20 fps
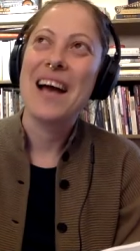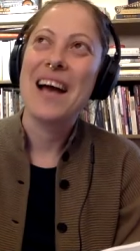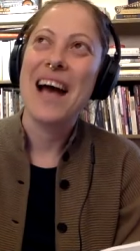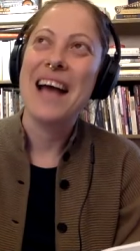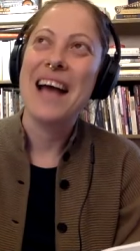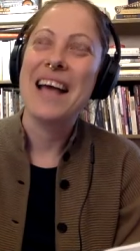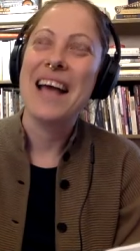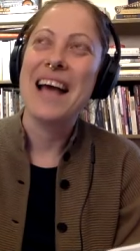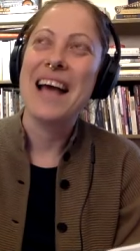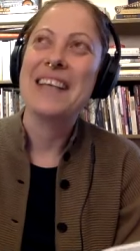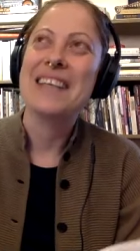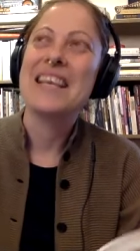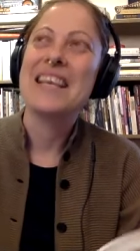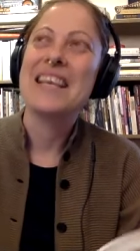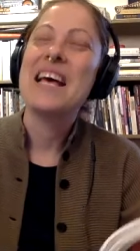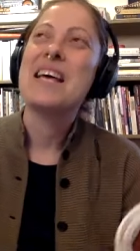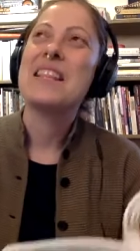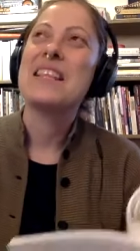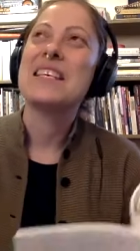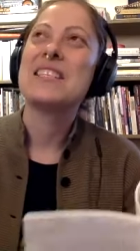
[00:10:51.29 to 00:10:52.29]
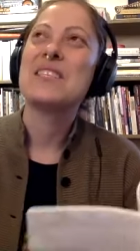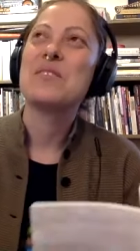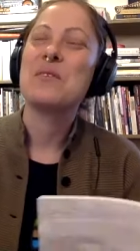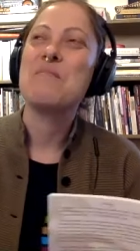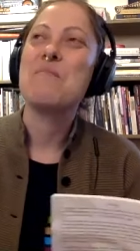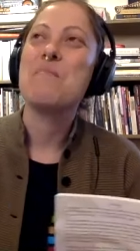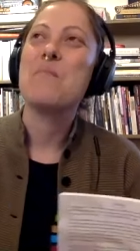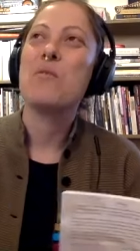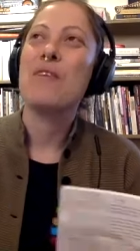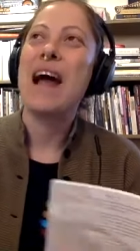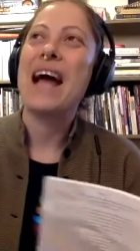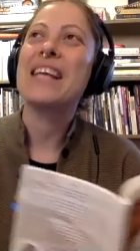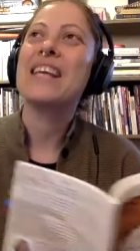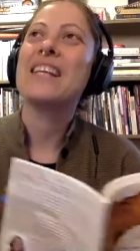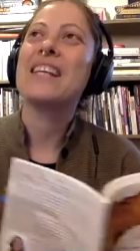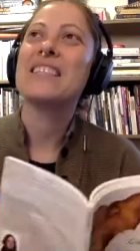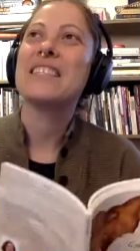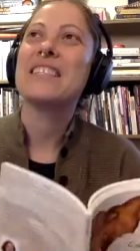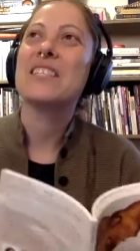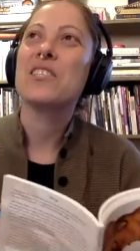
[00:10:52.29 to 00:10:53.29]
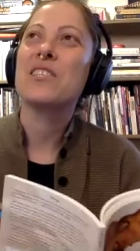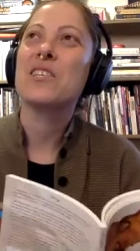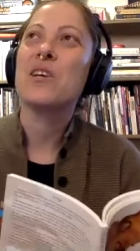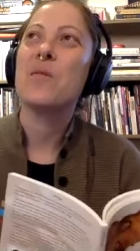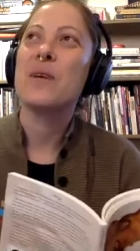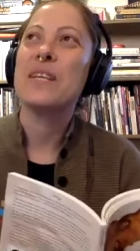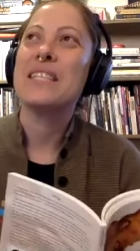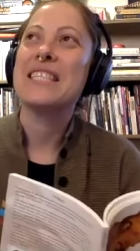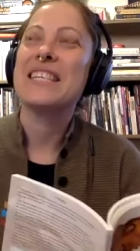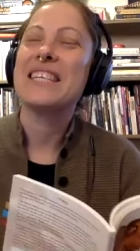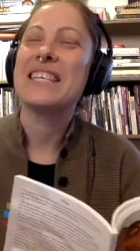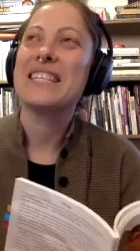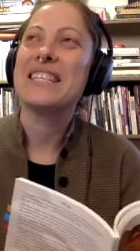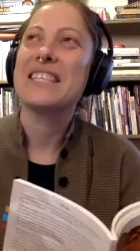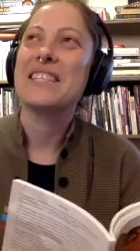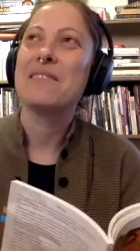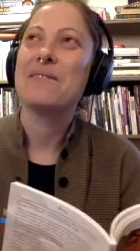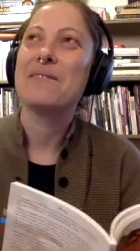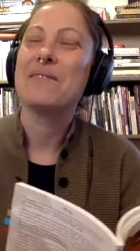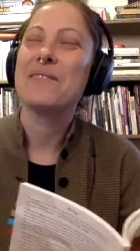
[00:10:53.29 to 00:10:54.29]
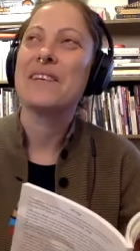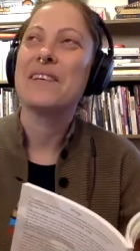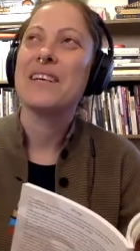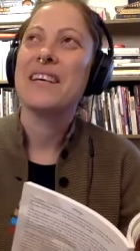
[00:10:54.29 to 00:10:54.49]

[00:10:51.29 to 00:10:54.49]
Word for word: I, I, this sort of miraculous coincidence of